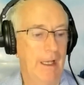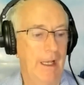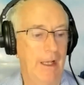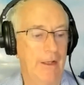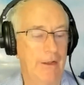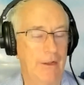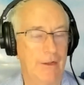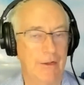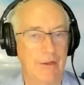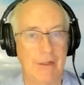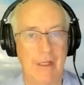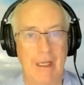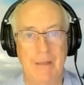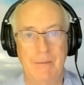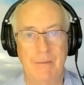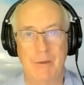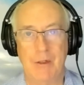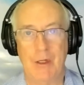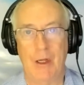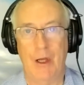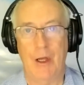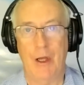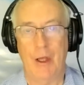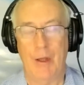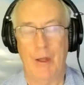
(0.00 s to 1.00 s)
At the same
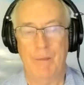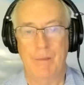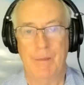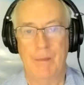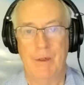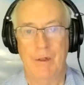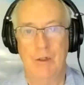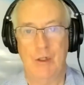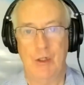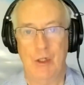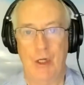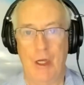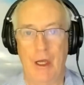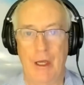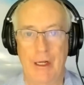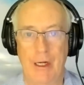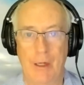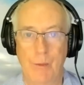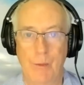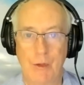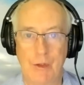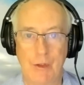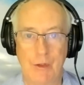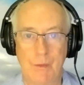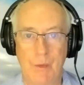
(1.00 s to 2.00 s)
time, China,
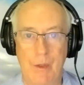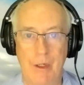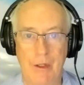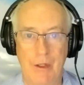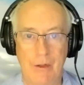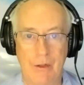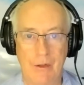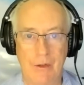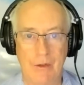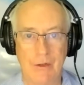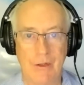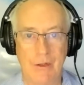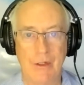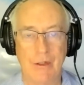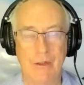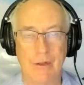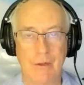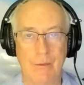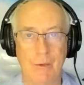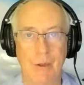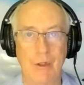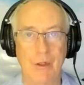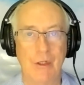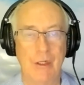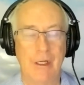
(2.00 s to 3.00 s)
which is where the disease
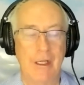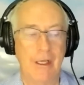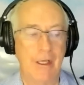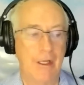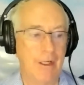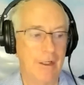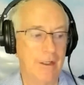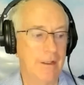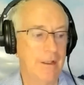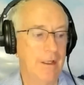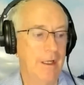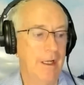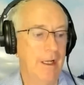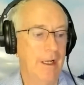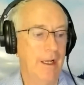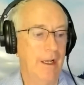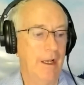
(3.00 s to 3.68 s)
originated,